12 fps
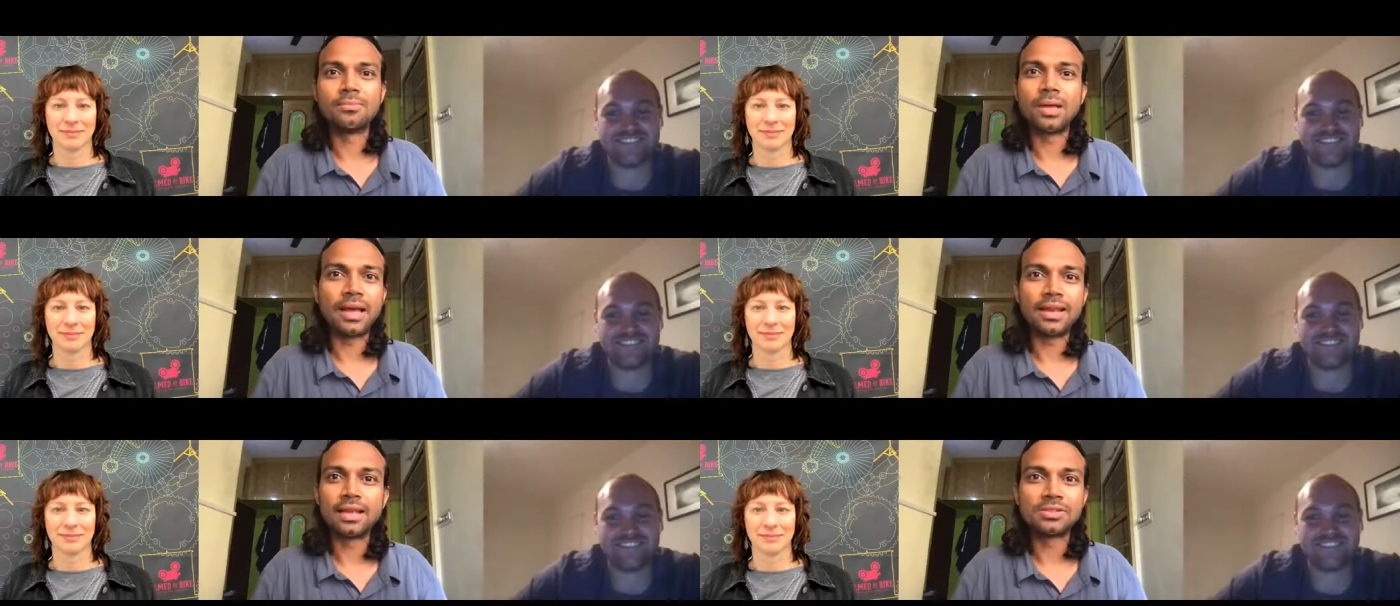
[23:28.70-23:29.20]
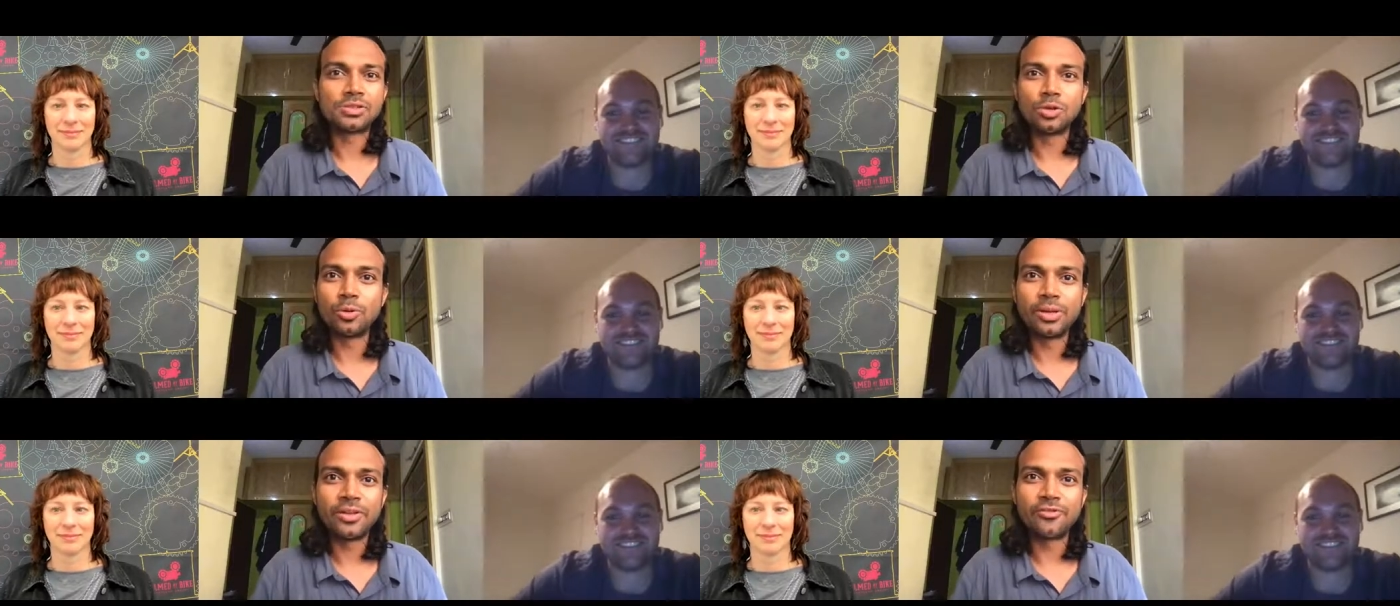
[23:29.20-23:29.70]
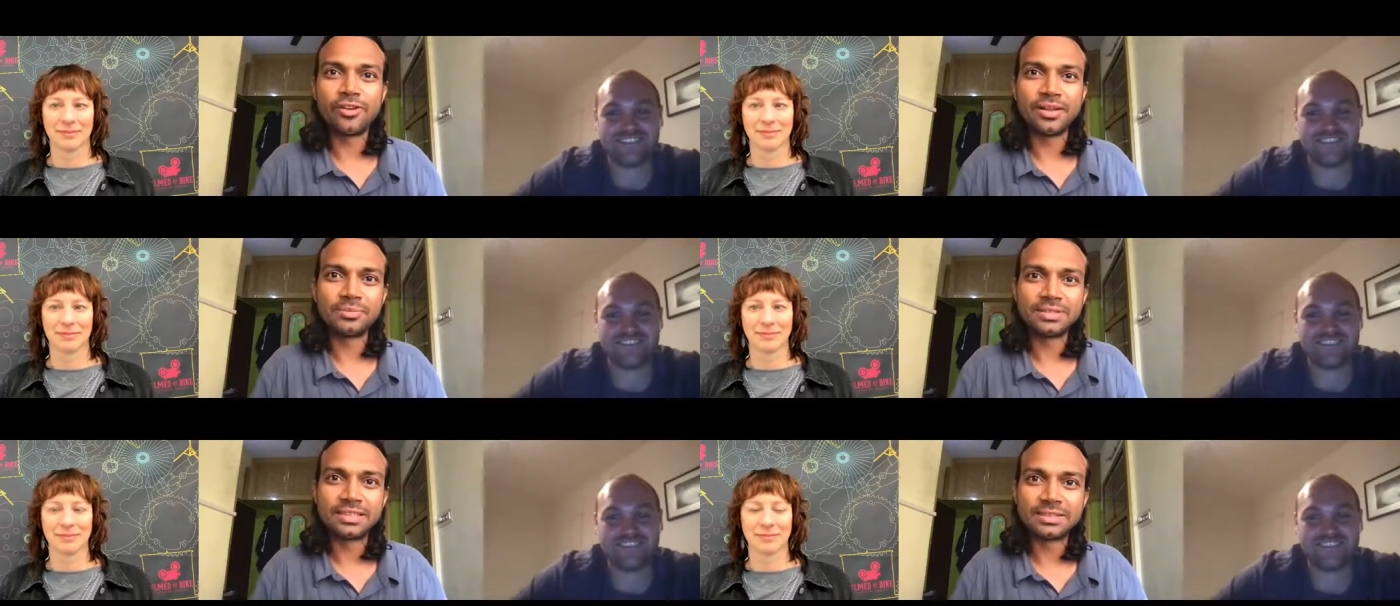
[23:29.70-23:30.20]
Speaker 1: had like so many
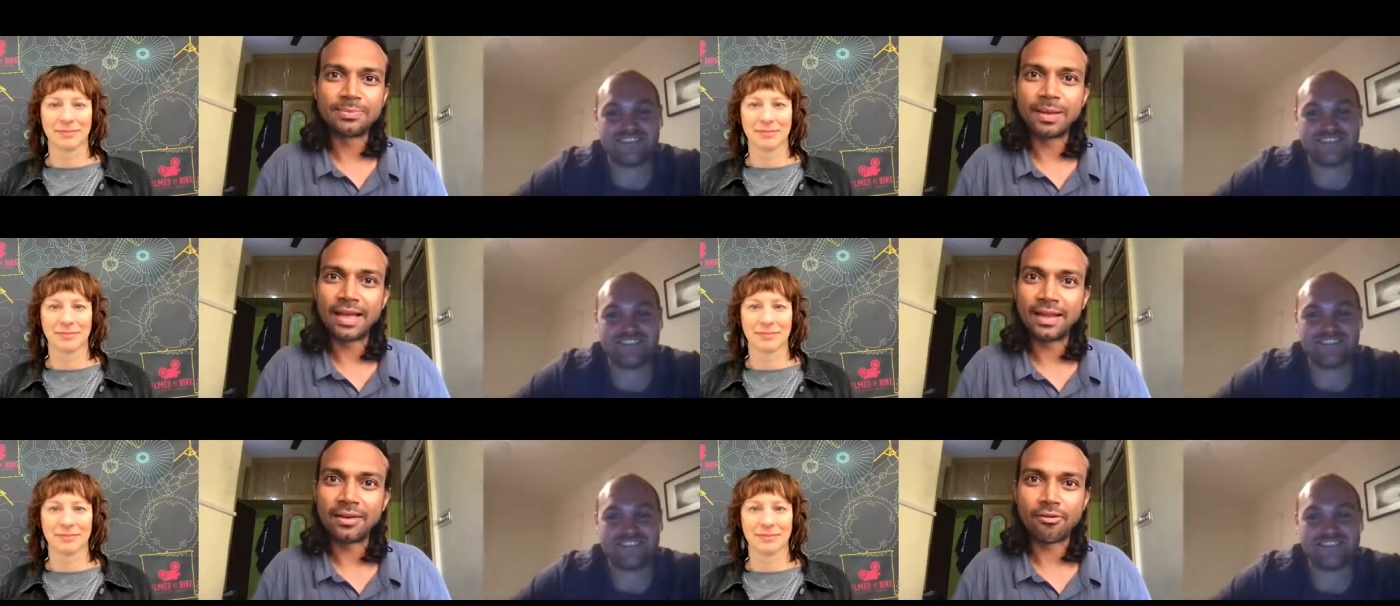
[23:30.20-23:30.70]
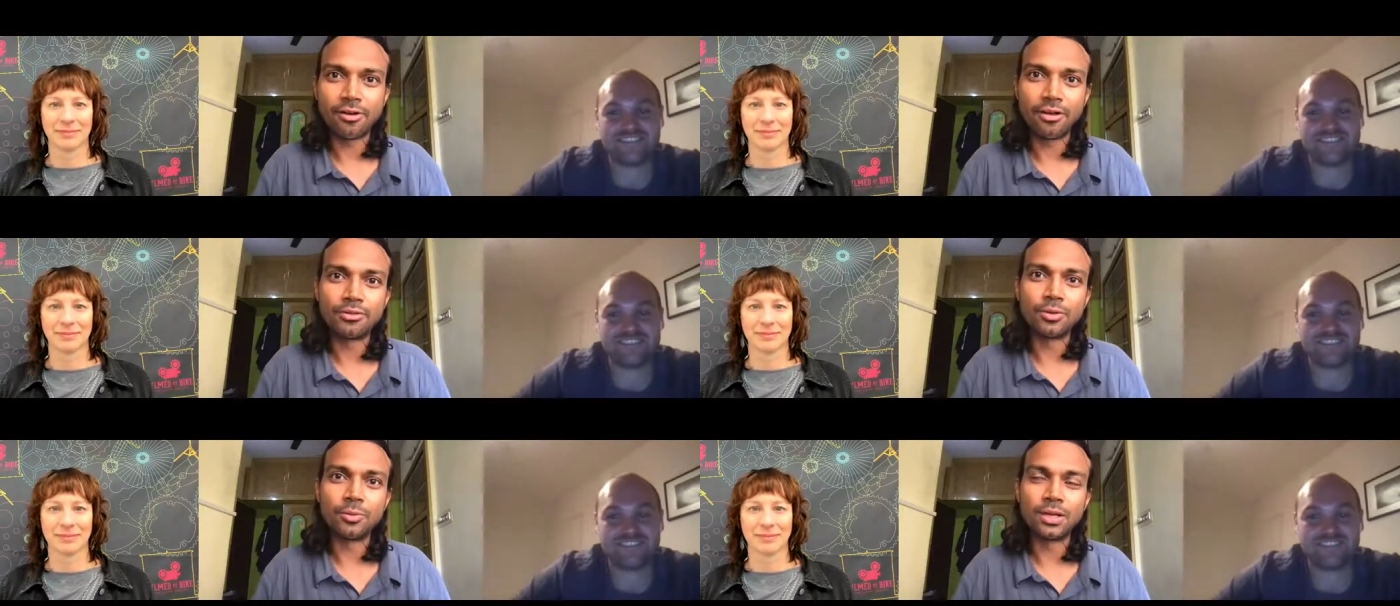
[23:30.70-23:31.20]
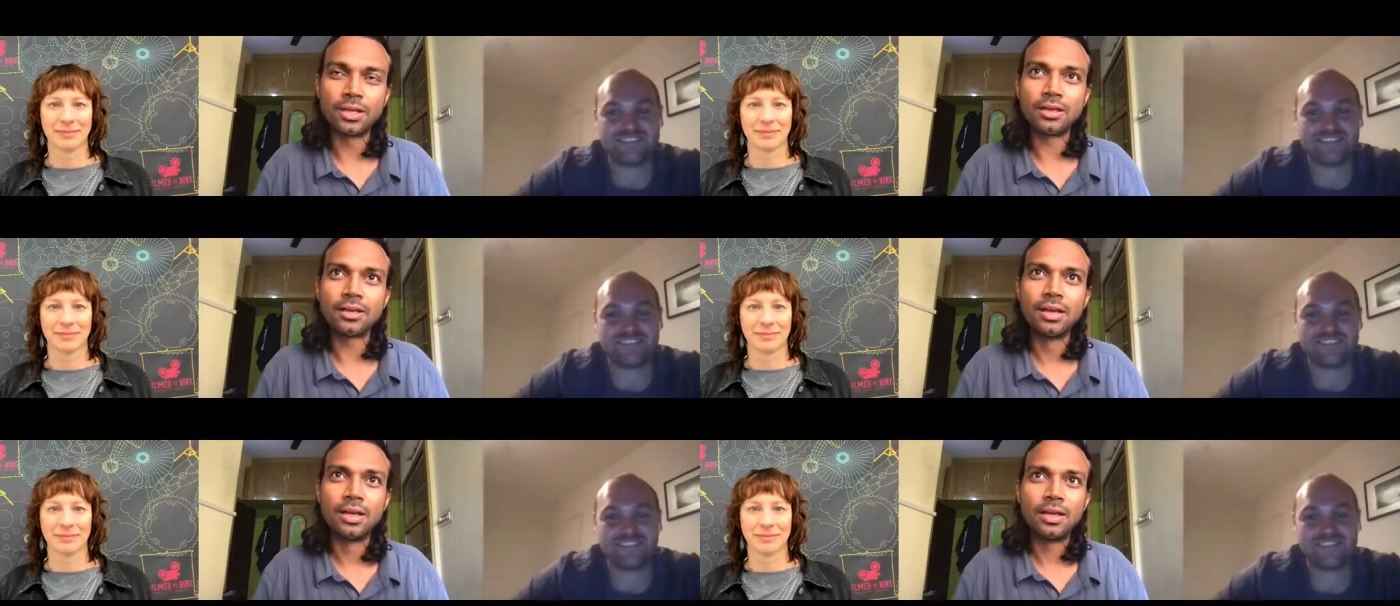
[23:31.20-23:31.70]
Freedom Seats planned around the
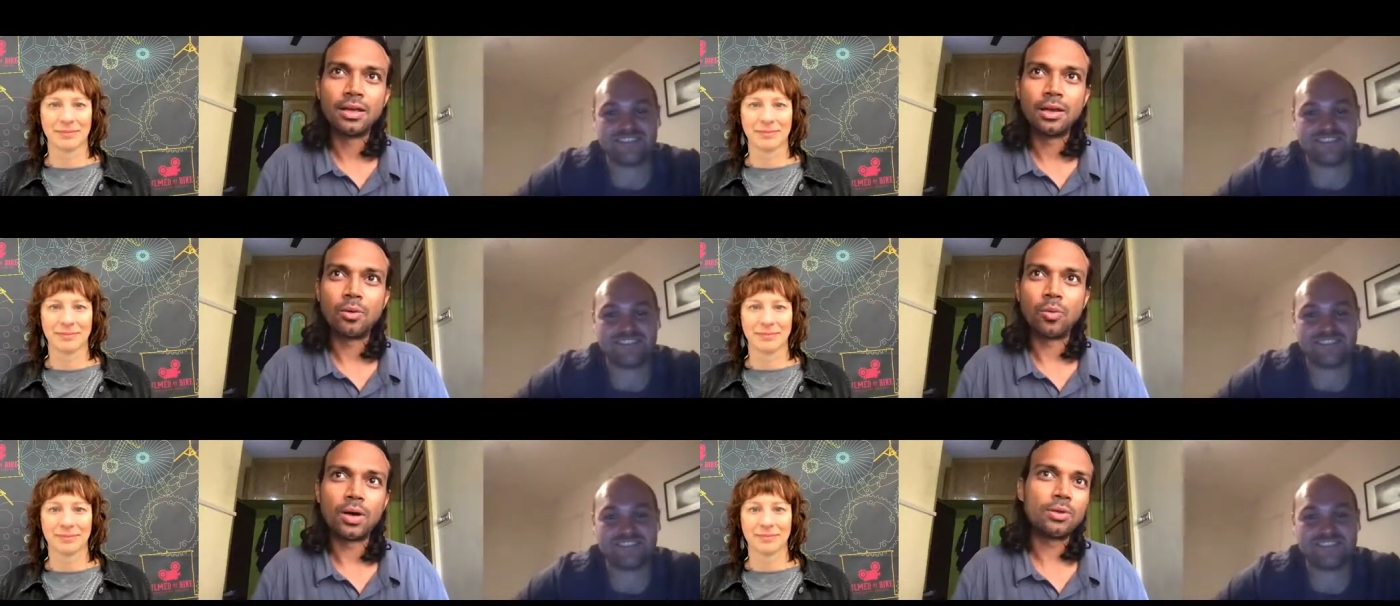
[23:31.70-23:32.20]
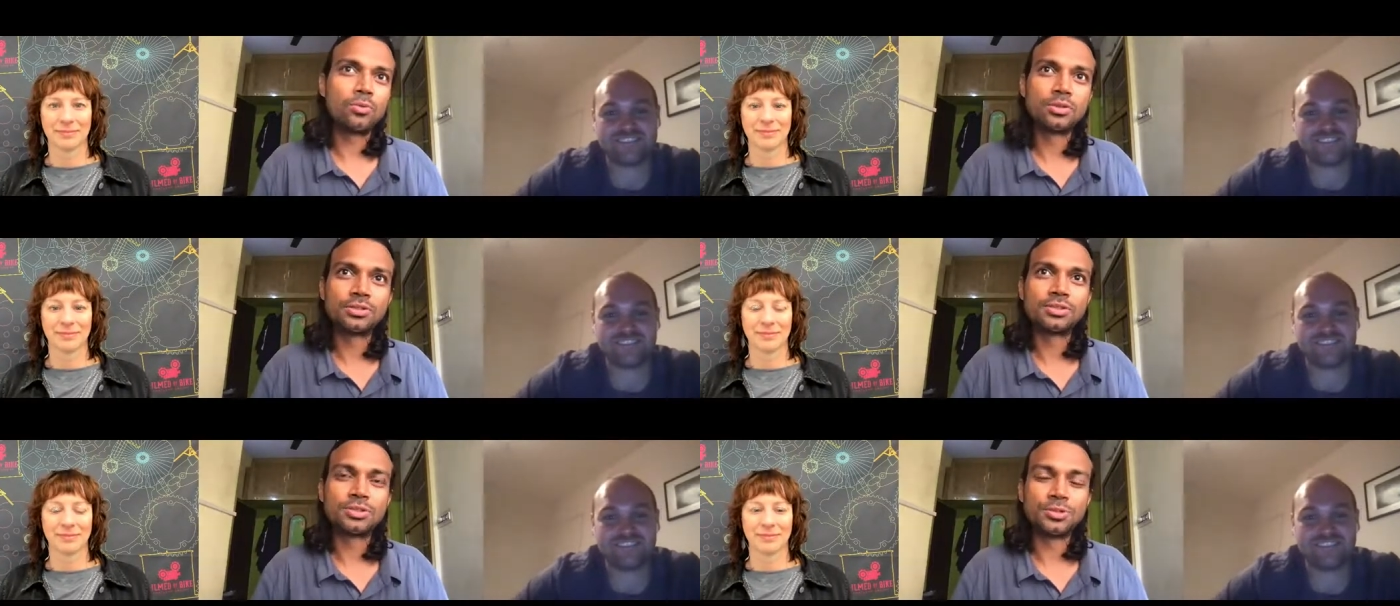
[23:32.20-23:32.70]
world. One was